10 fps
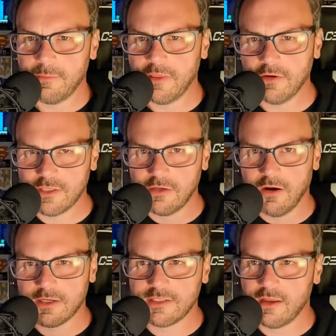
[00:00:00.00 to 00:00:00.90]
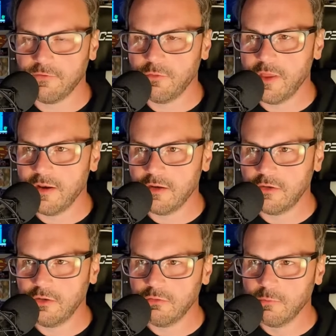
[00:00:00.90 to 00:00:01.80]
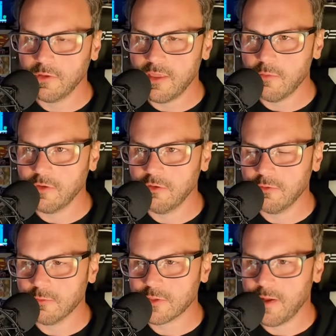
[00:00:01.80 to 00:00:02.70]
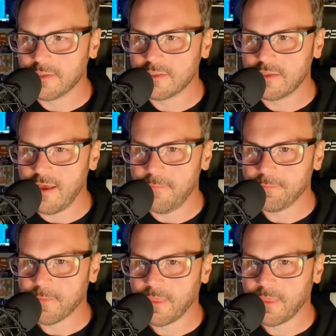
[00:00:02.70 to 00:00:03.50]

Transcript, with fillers: I mean, there's the dark side of humanity too, and what they would do in response to that.